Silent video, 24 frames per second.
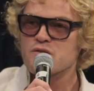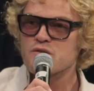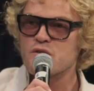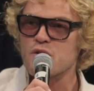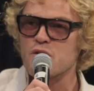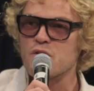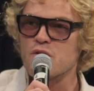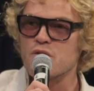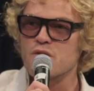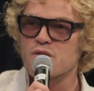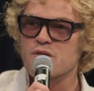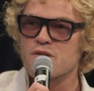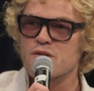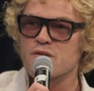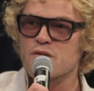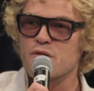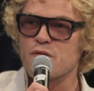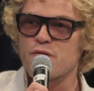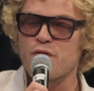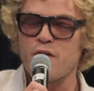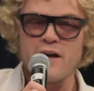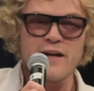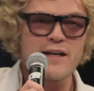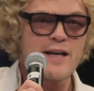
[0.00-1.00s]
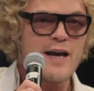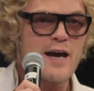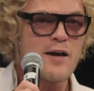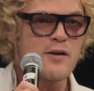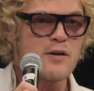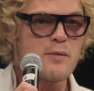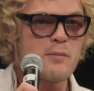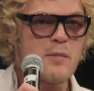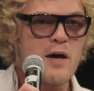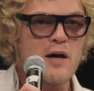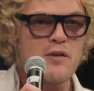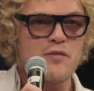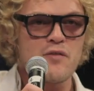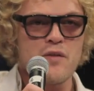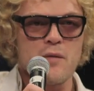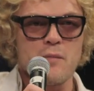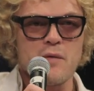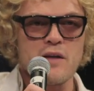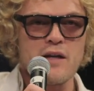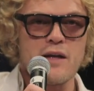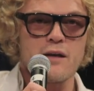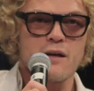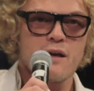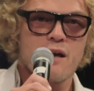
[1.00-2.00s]
to find out about them
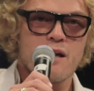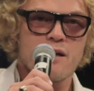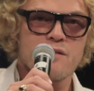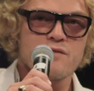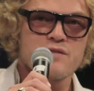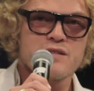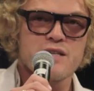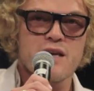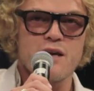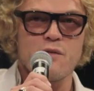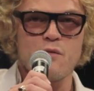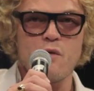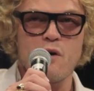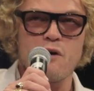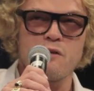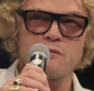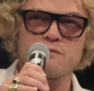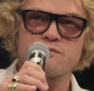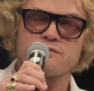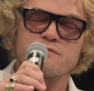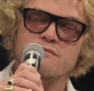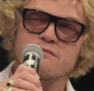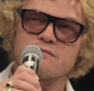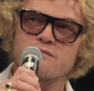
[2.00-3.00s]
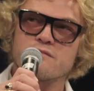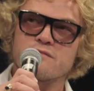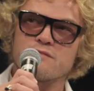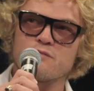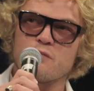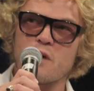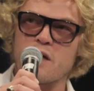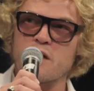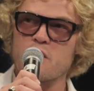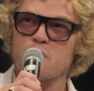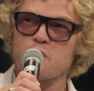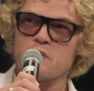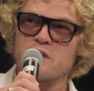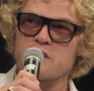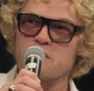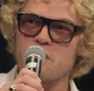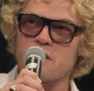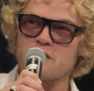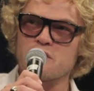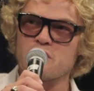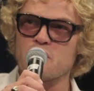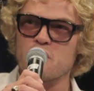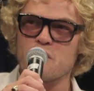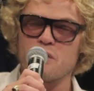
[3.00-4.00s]
and then kind of say, well, why don't we
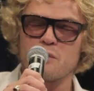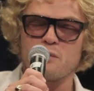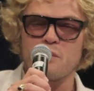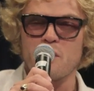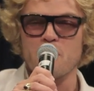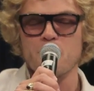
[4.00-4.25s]
try to do it?